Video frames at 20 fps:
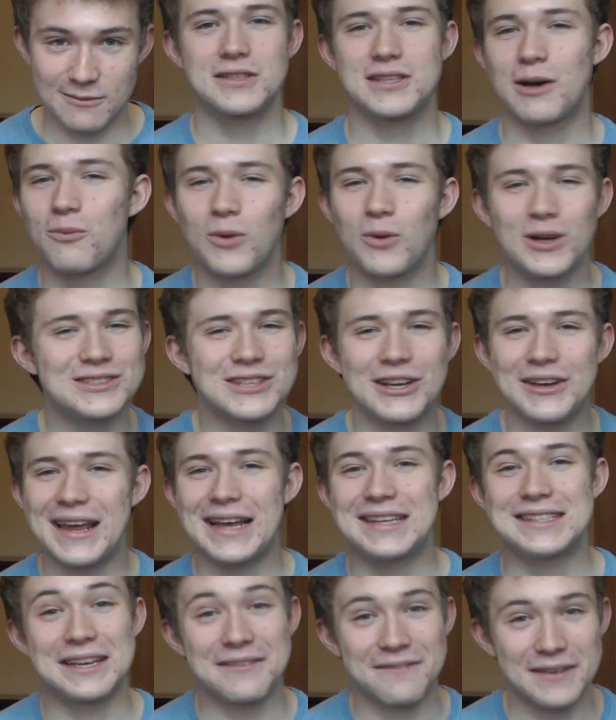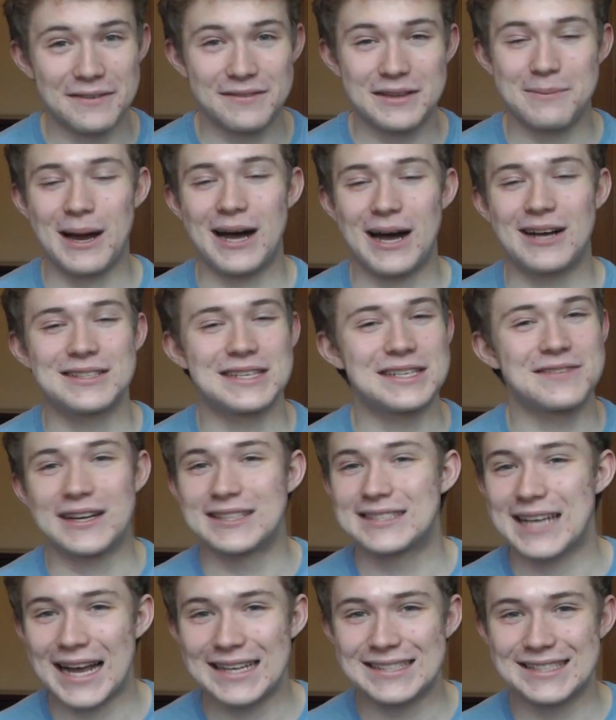Someone donating £50 is
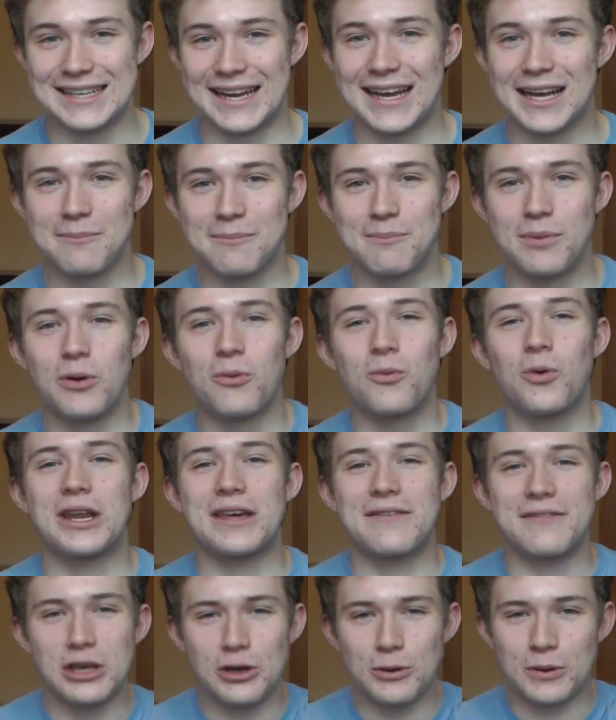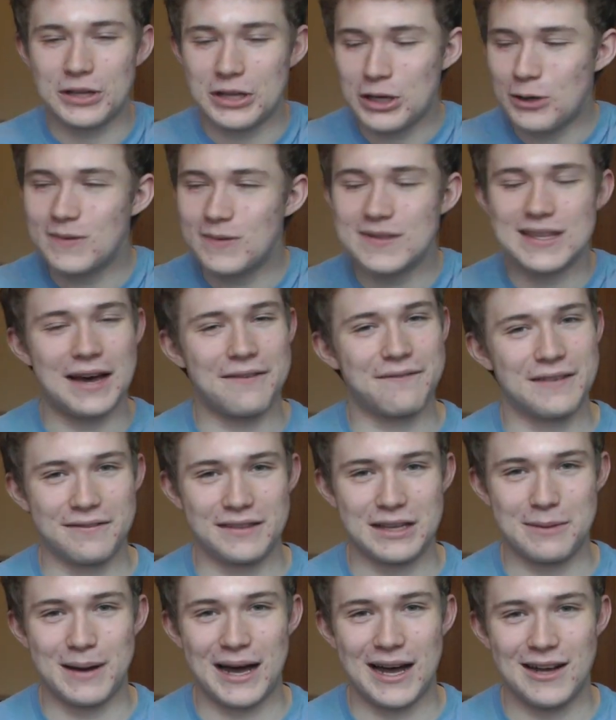fantastic, but what if you can use that
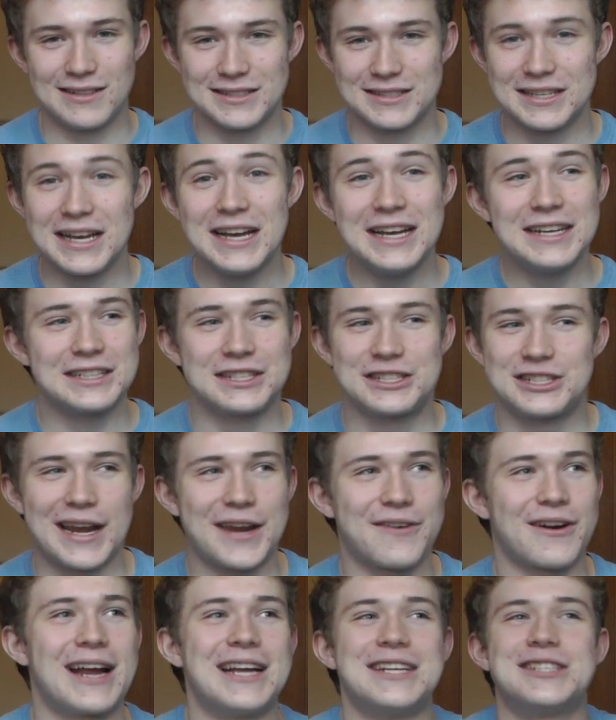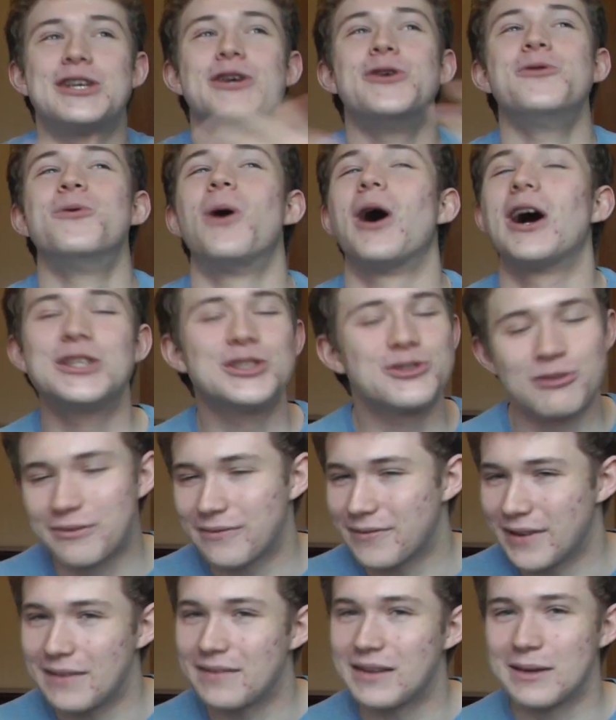£50 to generate
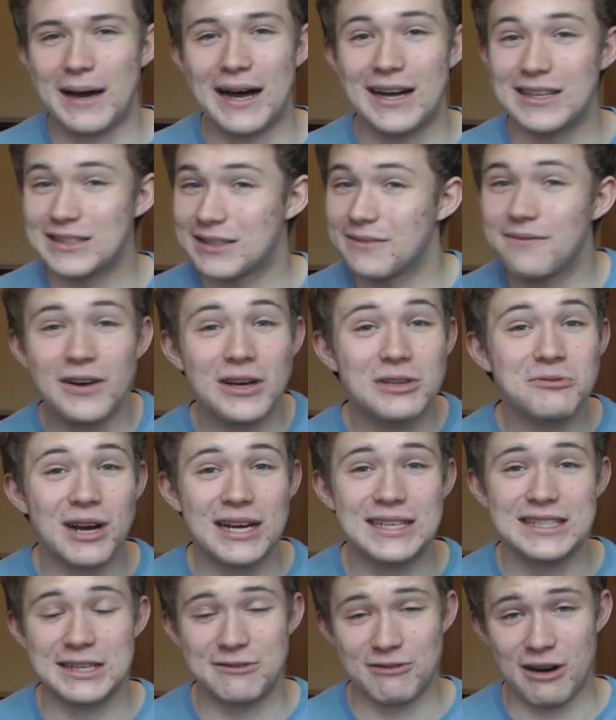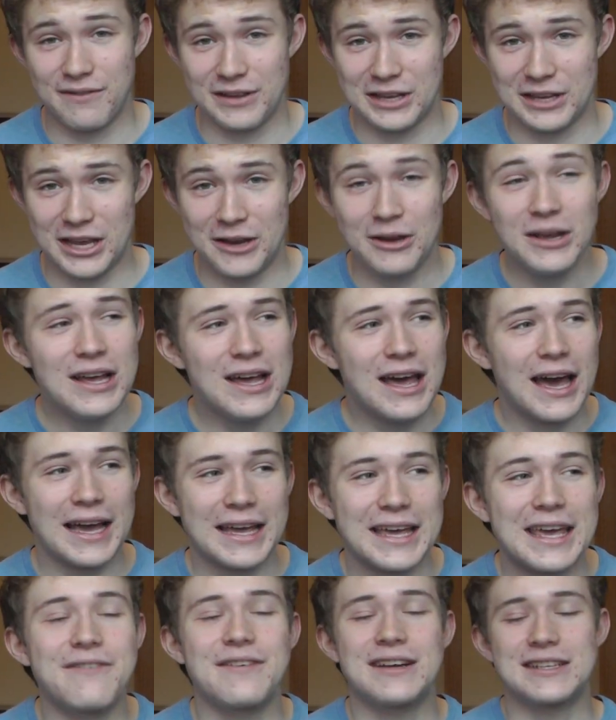£250 in fundraising revenue
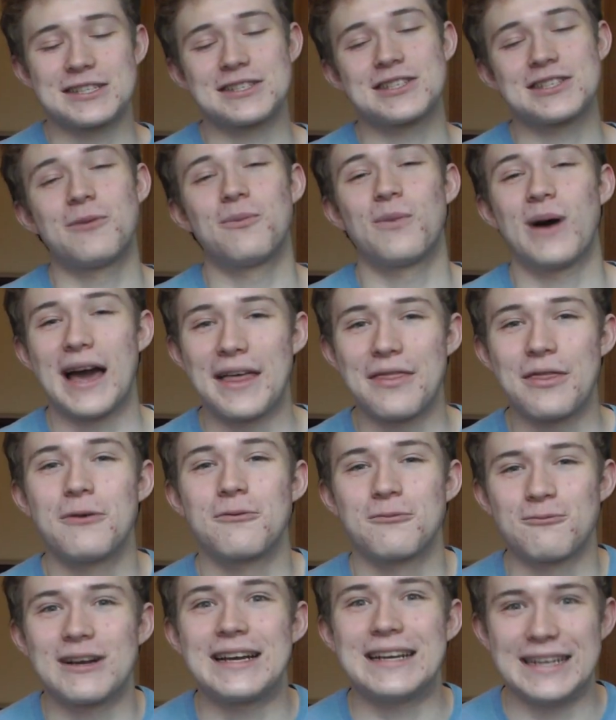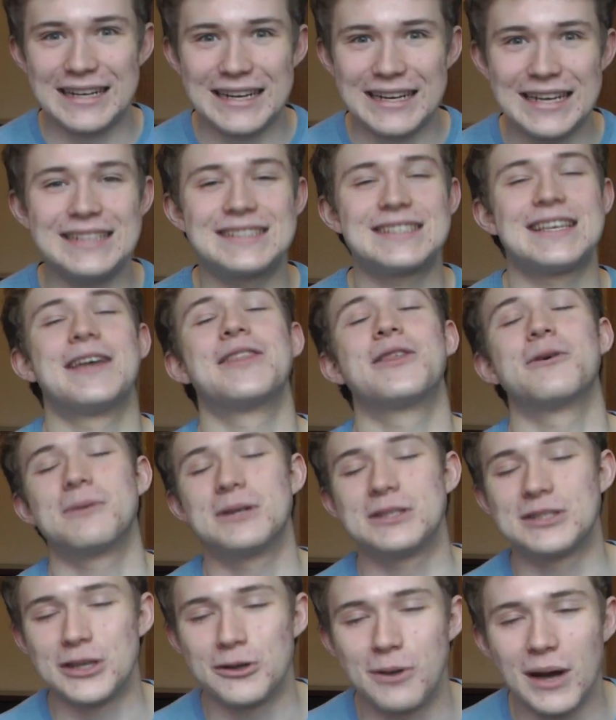and give it to somewhere that really needs it, that
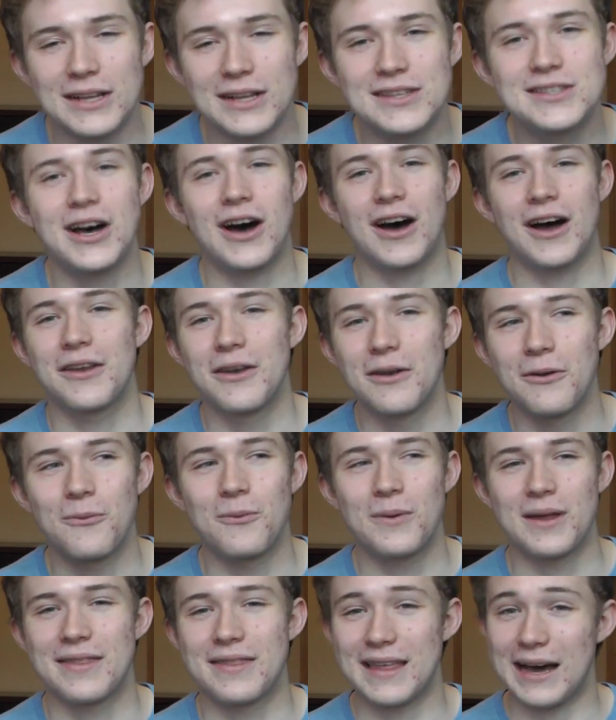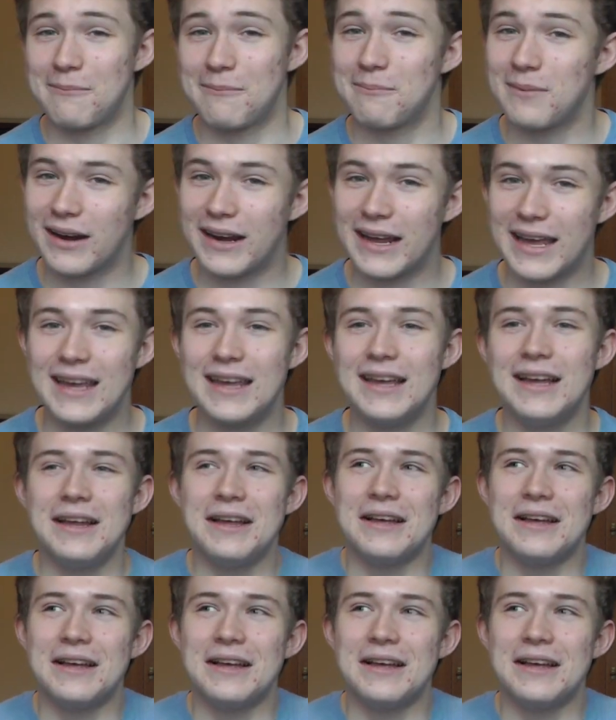would do a ton with that money?